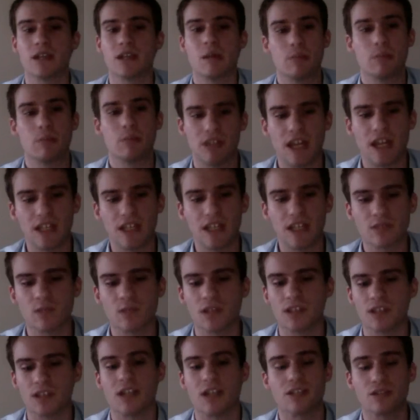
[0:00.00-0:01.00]
But the last one,
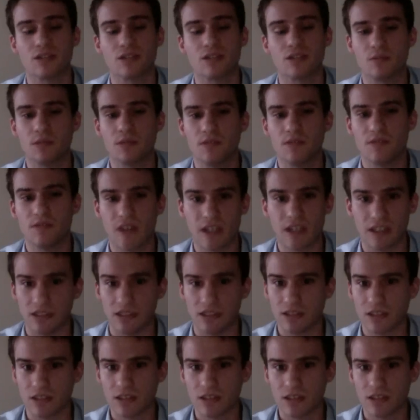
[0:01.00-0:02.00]
it has to be violent.